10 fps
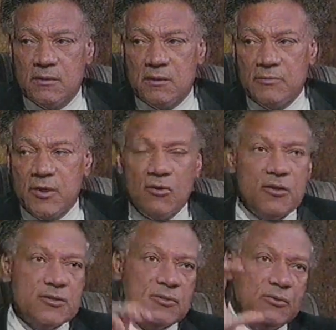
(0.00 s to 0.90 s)

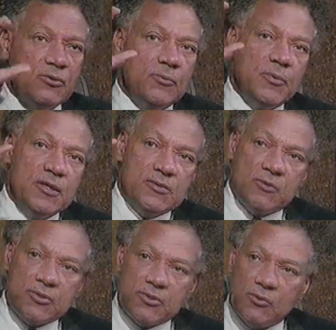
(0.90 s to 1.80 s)
because the Europeans
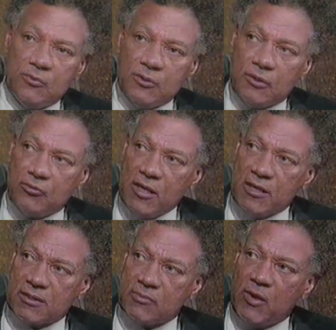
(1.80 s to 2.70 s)
were the
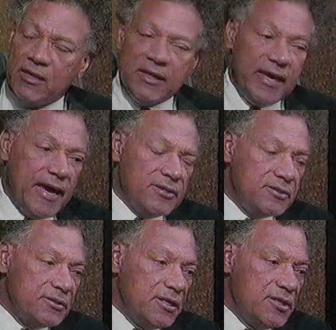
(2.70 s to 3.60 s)
Greeks, when they
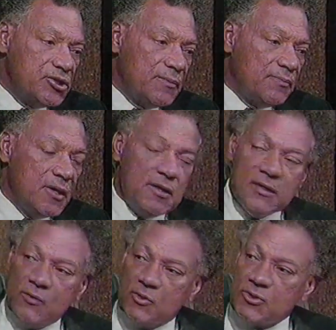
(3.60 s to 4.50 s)
entered Egypt,
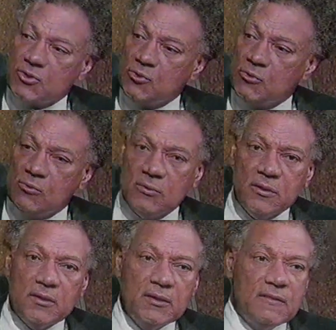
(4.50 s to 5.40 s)
they were so
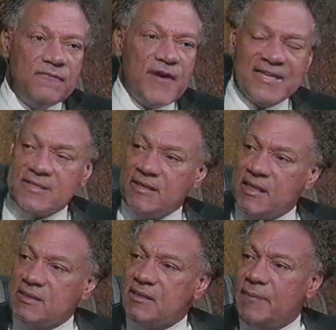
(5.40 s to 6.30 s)

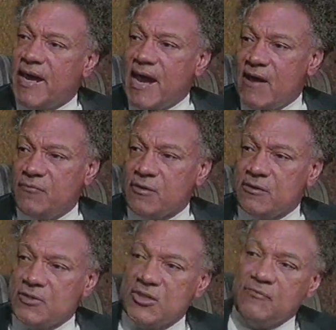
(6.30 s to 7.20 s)
fascinated by
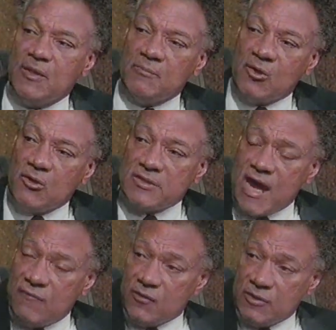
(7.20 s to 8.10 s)
African achievement because the
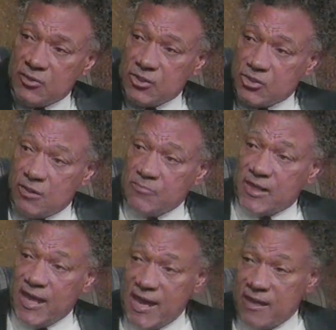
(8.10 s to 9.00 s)
Africans had jumped
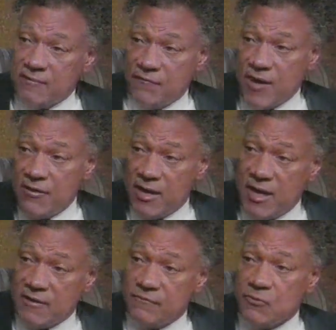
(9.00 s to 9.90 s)
ahead, far
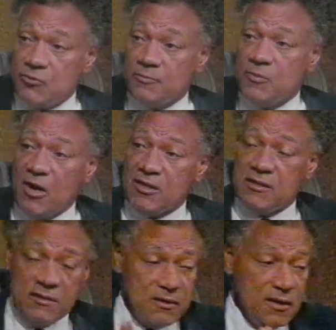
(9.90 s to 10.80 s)
ahead of Europe, not
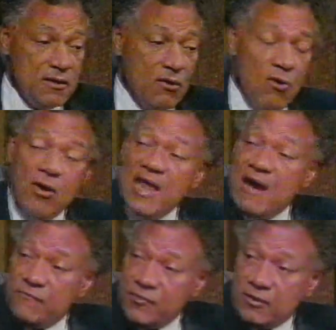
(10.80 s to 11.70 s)
in all
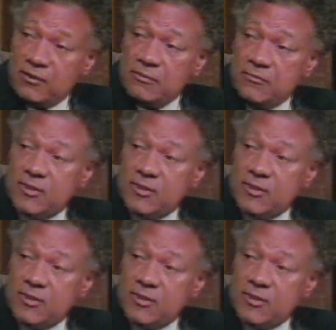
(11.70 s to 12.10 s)
Africa, but